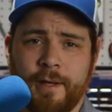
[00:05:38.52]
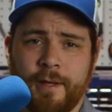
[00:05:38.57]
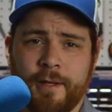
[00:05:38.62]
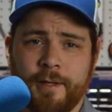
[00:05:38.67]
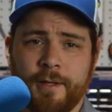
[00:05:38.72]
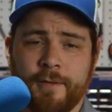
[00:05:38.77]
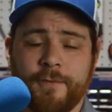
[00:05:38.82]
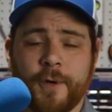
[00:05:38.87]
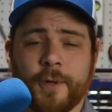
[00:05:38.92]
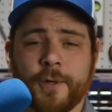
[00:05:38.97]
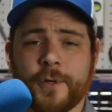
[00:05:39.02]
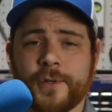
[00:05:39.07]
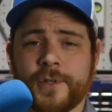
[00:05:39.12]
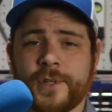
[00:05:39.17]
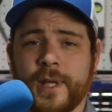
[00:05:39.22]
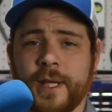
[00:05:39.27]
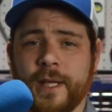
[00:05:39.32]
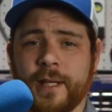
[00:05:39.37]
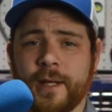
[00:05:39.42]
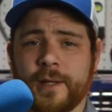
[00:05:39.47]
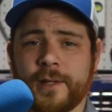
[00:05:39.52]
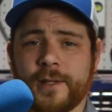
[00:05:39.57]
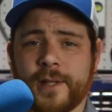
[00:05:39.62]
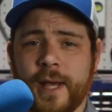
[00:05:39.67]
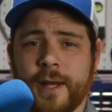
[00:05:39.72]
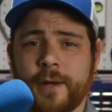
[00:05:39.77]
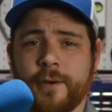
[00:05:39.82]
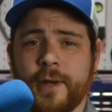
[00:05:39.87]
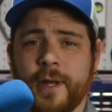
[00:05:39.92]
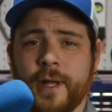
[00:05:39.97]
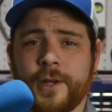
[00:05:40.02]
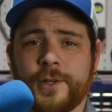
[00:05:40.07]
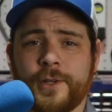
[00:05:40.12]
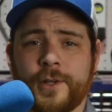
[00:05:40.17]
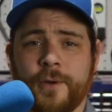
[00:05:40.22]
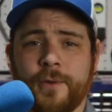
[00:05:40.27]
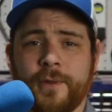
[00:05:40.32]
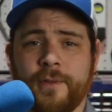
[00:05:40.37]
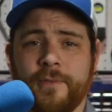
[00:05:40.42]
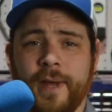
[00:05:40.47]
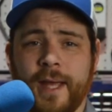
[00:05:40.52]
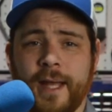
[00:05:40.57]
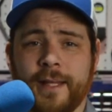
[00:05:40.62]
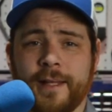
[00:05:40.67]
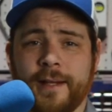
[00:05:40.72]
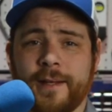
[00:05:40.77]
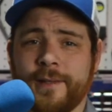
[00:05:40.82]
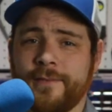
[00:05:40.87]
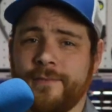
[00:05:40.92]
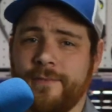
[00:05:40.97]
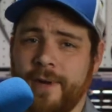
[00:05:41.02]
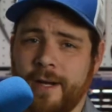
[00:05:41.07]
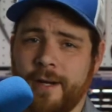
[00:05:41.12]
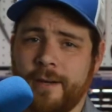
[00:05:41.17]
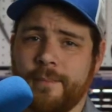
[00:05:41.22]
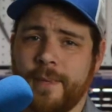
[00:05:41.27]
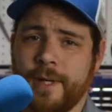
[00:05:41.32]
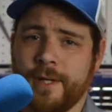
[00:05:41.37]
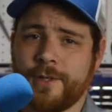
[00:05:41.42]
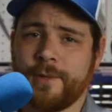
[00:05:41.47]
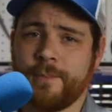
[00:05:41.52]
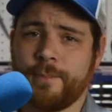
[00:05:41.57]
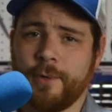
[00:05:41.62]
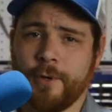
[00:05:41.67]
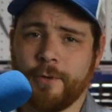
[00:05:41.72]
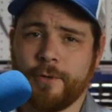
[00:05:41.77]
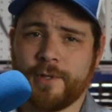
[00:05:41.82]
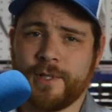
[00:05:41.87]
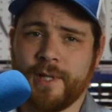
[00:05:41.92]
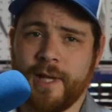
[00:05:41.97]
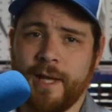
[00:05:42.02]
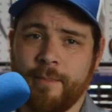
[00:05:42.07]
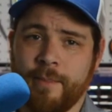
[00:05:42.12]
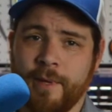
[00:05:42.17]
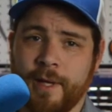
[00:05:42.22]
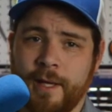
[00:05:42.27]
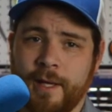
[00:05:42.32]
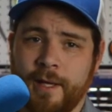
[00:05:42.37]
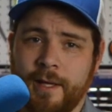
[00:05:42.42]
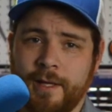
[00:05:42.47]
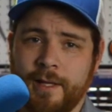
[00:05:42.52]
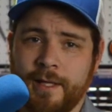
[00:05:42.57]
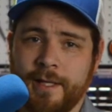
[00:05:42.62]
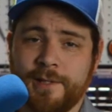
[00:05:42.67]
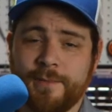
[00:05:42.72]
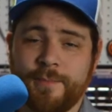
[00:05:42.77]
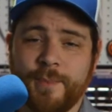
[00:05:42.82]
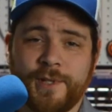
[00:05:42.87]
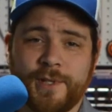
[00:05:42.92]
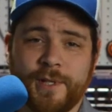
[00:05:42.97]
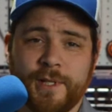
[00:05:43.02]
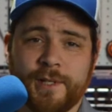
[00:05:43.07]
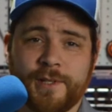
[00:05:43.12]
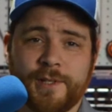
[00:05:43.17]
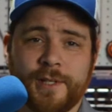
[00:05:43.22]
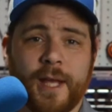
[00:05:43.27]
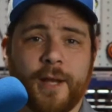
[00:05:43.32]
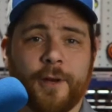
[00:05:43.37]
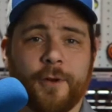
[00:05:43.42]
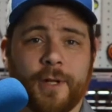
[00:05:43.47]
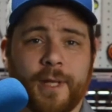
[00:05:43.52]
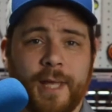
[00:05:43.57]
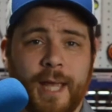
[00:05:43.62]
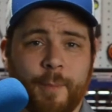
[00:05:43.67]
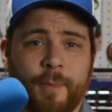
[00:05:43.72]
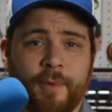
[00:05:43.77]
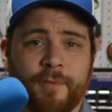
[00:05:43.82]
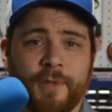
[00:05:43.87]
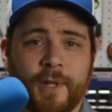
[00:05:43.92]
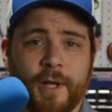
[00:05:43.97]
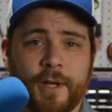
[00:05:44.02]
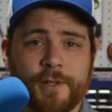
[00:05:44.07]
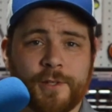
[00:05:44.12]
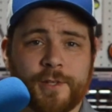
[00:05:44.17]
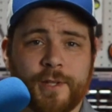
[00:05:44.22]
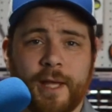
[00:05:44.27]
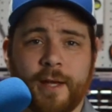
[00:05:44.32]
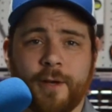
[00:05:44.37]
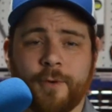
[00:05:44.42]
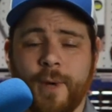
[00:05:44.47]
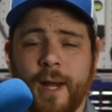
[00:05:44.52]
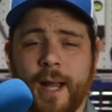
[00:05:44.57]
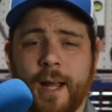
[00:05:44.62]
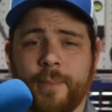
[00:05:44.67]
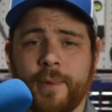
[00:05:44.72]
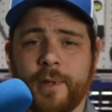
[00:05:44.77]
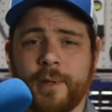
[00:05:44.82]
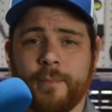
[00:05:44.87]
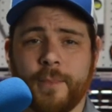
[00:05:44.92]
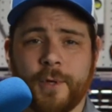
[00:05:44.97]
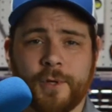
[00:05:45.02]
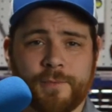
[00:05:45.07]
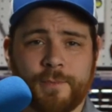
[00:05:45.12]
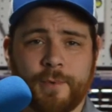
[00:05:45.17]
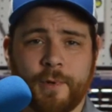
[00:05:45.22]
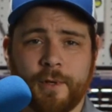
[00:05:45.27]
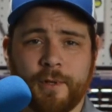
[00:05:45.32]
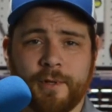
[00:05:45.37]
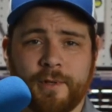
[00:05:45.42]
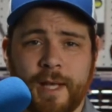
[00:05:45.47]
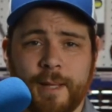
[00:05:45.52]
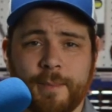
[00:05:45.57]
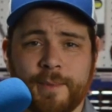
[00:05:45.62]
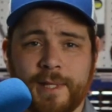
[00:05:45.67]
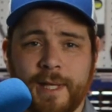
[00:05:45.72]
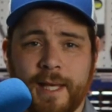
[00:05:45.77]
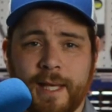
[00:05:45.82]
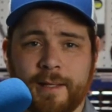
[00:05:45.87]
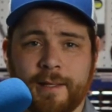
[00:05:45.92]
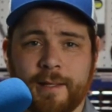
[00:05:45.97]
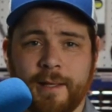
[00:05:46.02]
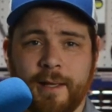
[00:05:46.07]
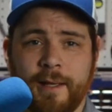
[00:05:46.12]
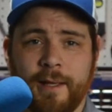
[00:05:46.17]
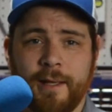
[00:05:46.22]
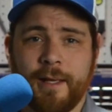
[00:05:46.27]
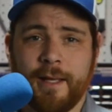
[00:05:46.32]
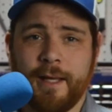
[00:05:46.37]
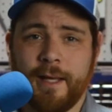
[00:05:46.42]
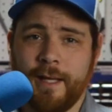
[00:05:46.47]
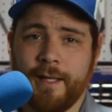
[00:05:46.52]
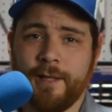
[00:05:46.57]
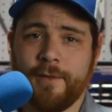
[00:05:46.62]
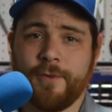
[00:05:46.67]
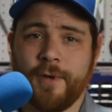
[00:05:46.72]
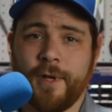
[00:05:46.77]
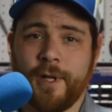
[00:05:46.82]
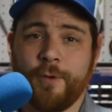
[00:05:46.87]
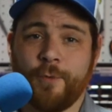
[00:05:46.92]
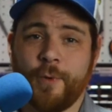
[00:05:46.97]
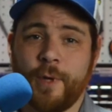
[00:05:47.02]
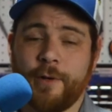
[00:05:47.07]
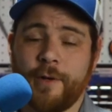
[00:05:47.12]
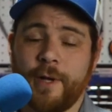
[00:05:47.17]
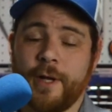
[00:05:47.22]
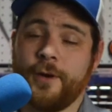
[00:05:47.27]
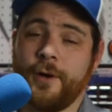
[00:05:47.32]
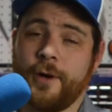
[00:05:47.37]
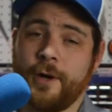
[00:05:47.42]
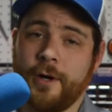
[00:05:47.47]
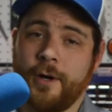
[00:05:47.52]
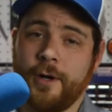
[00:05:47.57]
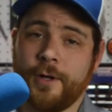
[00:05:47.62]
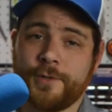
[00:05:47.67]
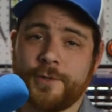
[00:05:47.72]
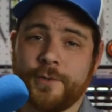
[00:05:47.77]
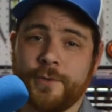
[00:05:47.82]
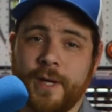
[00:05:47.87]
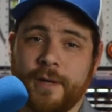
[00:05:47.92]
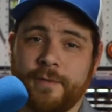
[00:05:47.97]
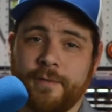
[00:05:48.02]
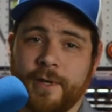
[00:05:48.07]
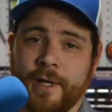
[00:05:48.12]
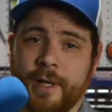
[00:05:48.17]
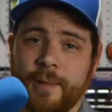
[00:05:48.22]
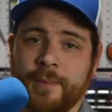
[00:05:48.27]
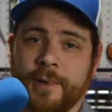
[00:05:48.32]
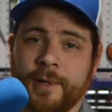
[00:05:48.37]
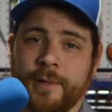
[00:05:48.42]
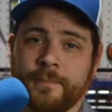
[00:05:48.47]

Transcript: The photos taken on Saturday show the van that is very much a prototype. It's missing the standard camouflage-style wrap that most prototypes get, and the front and rear end are also covered up.